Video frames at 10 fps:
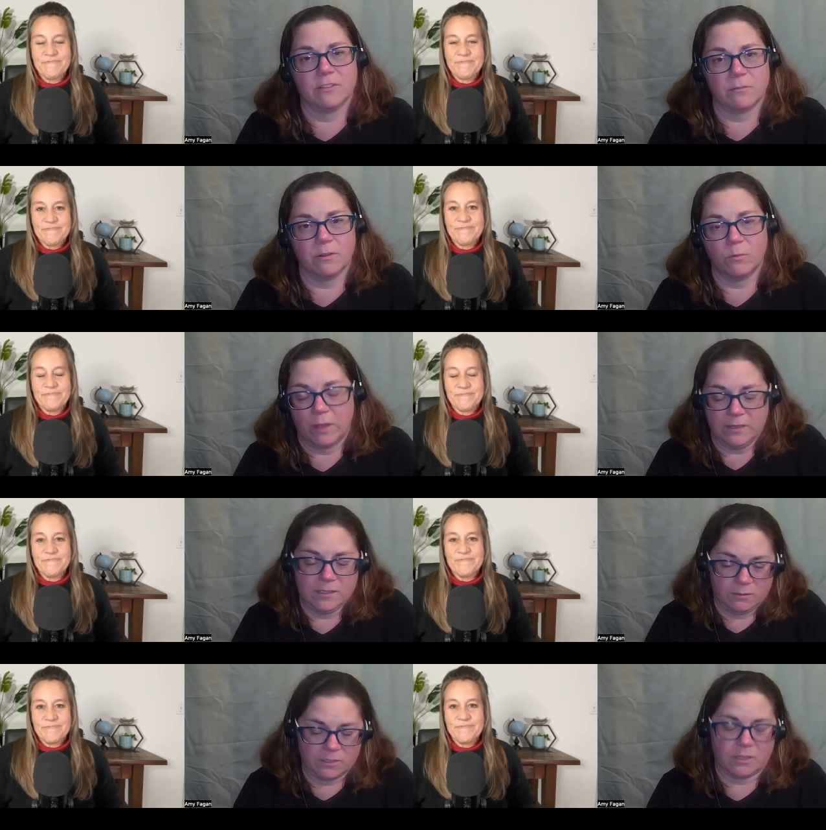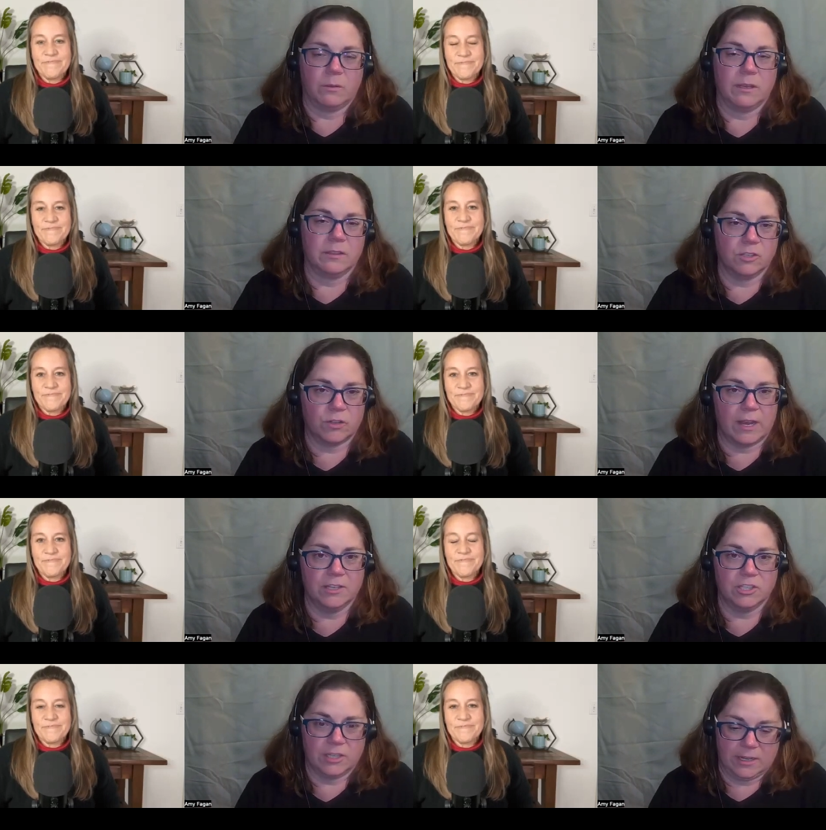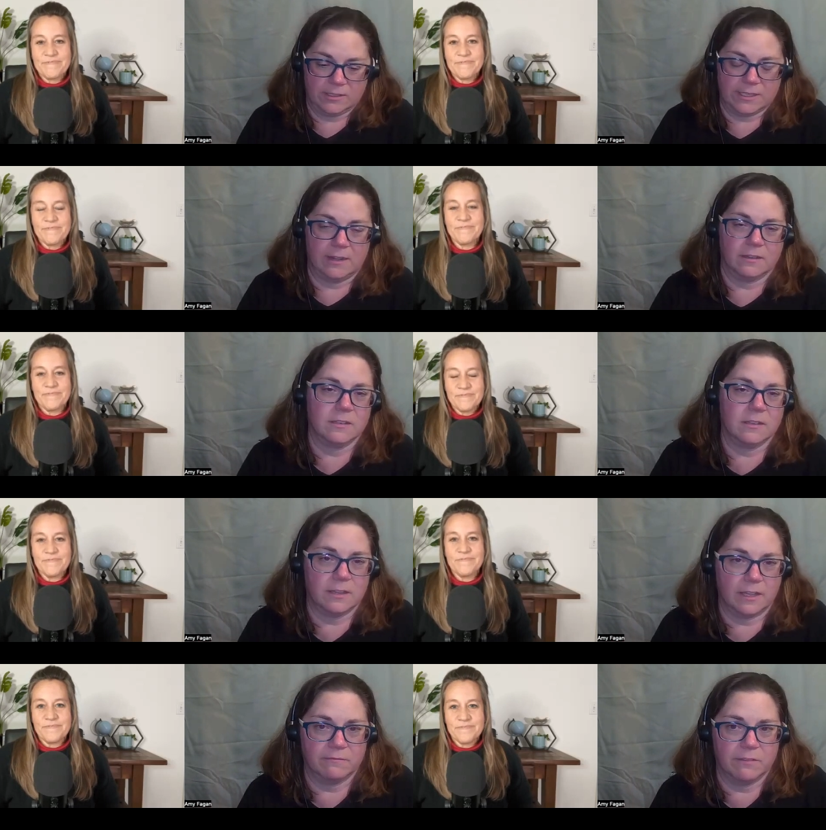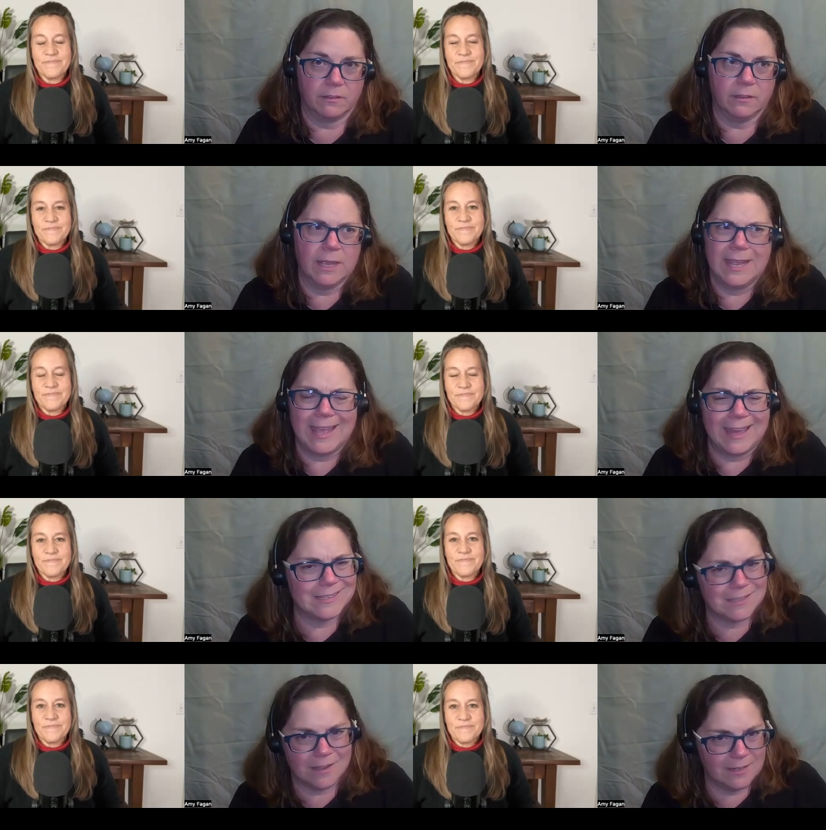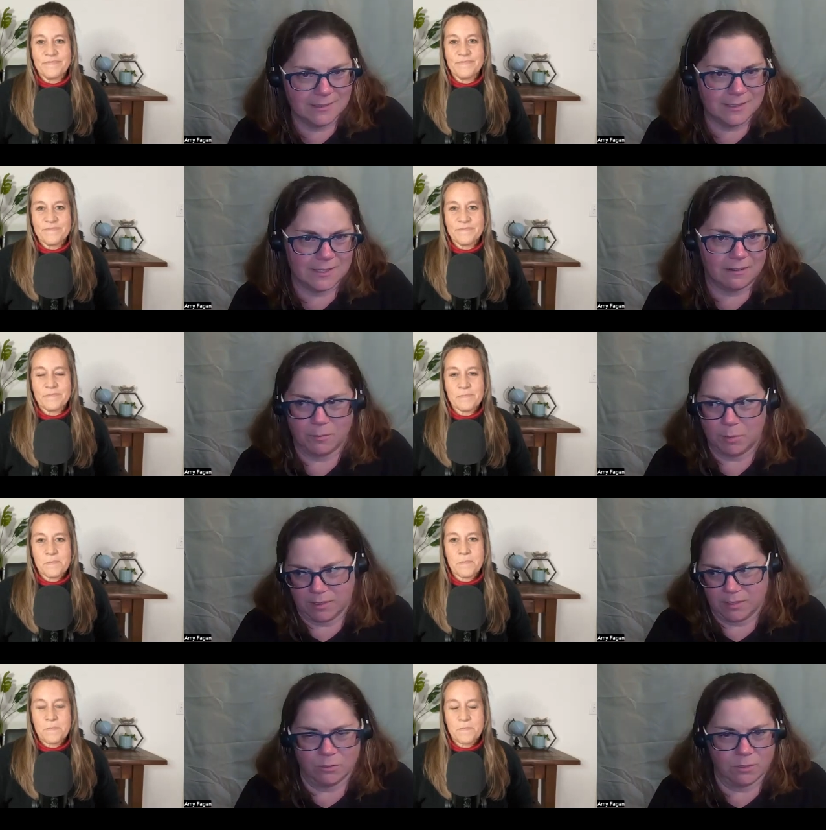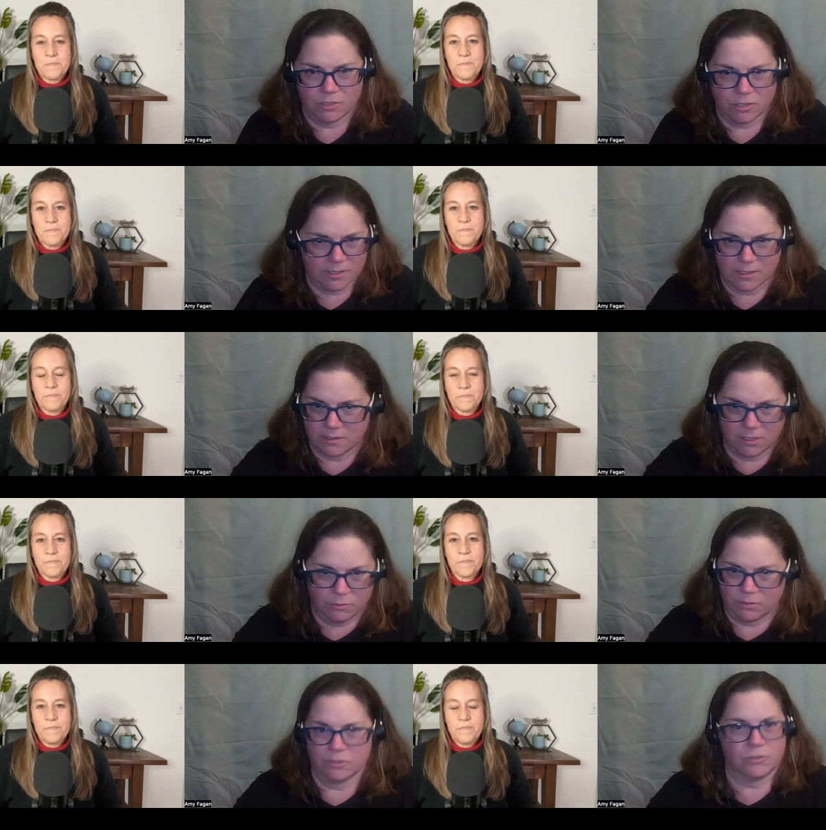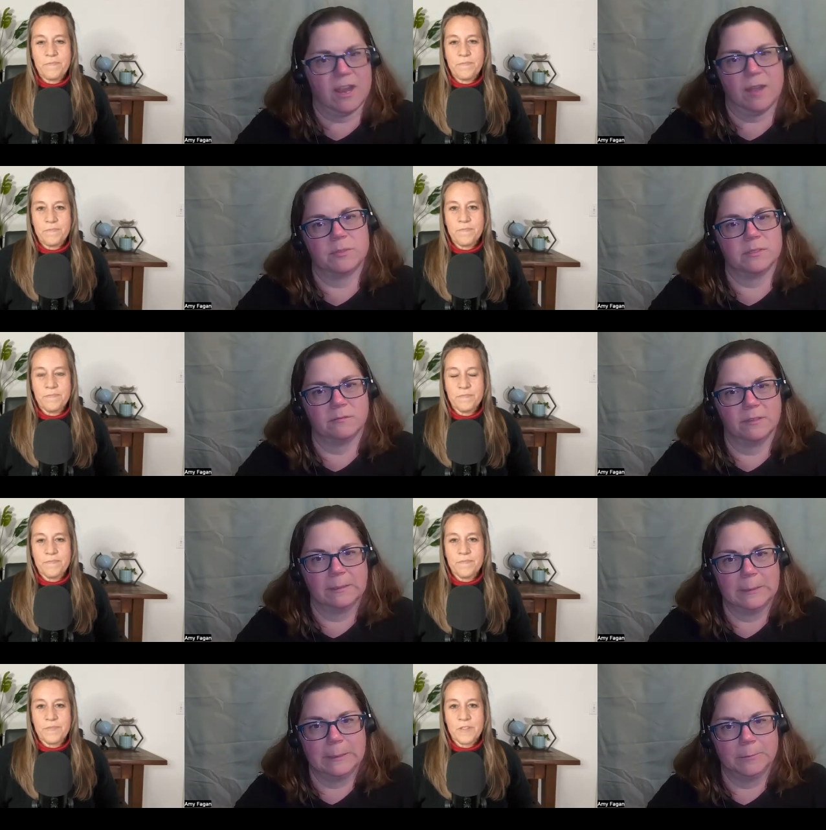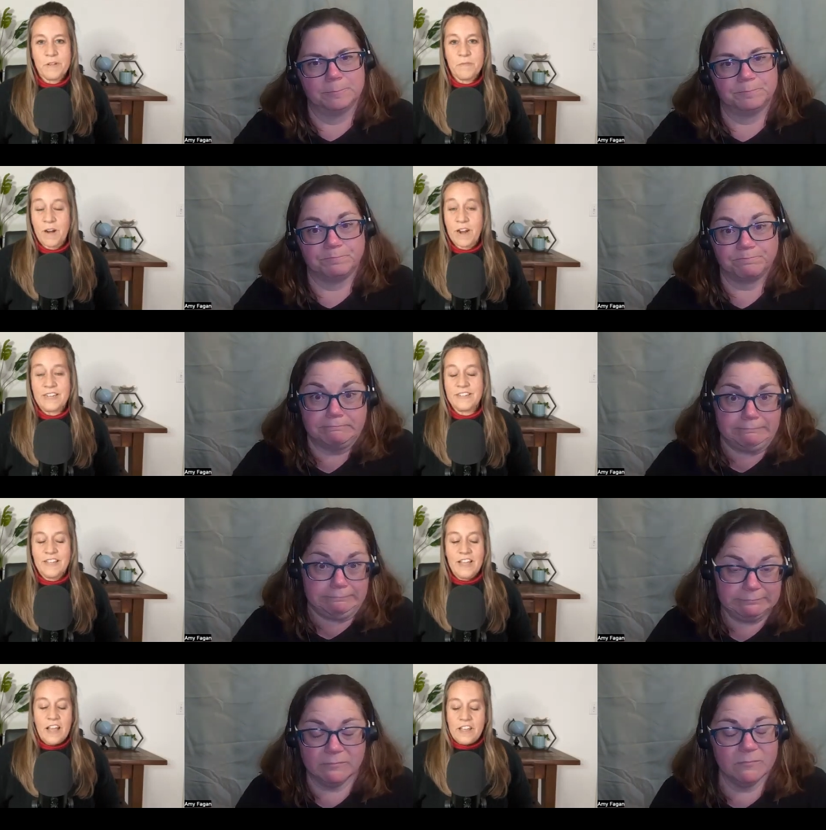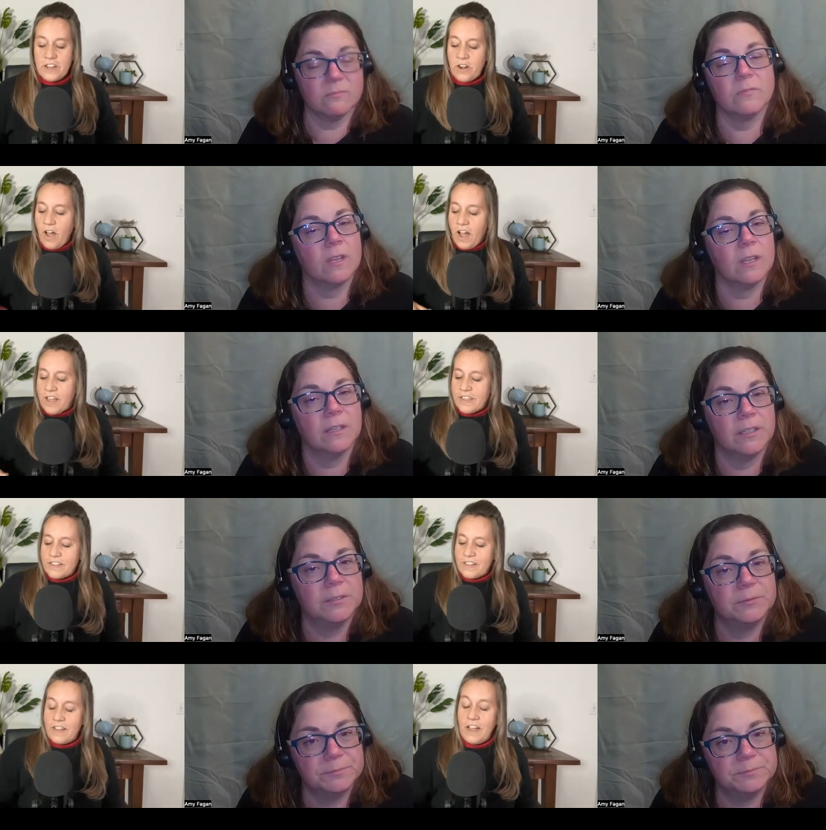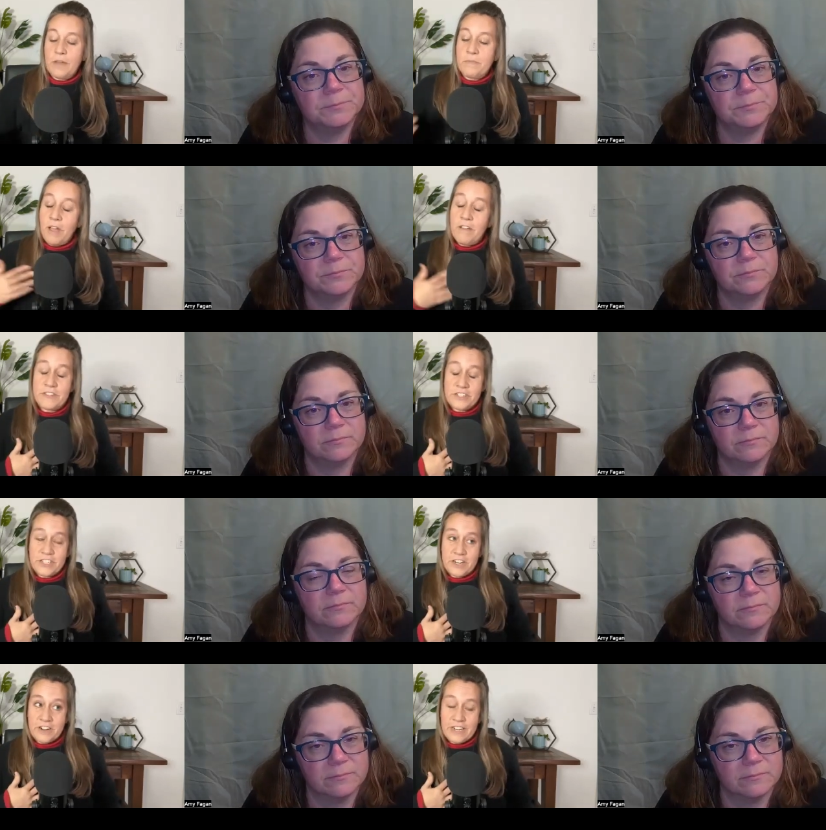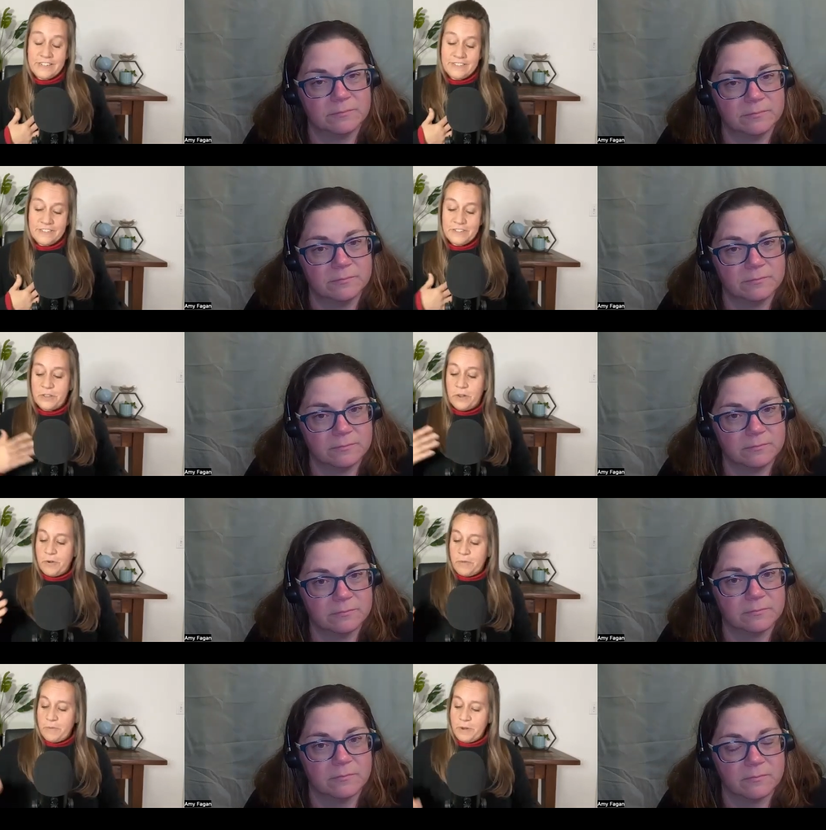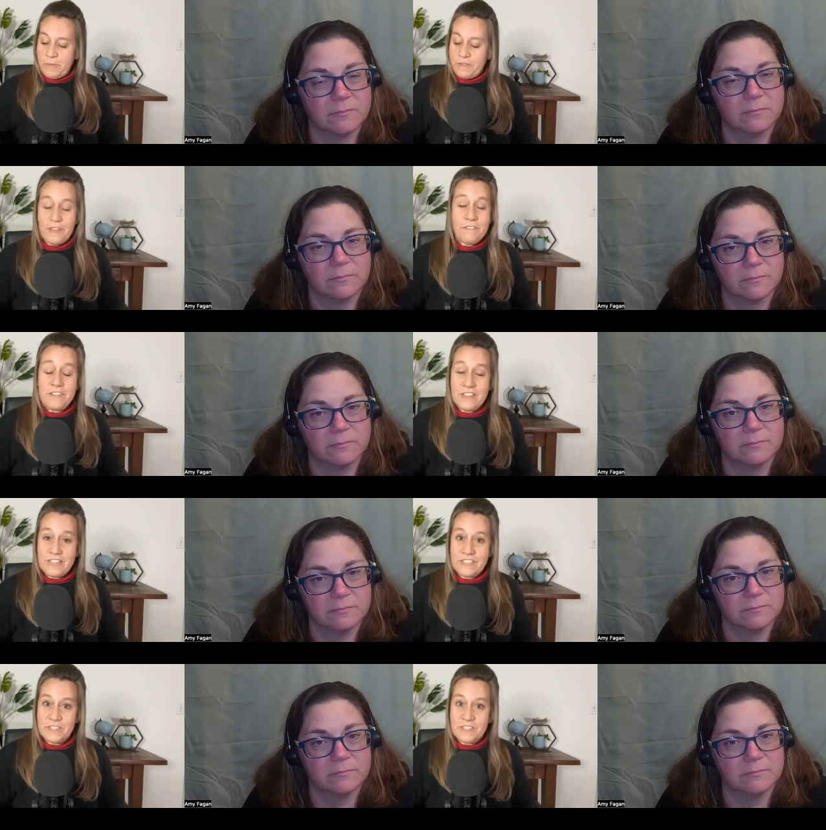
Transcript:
Speaker 1: to throw it away. So it's going in the trash and it's adding to the landfill and it's not necessary because you can just use your
Speaker 2: scraps. Right. You know, I I'm not vegetarian. So one of my favorite things to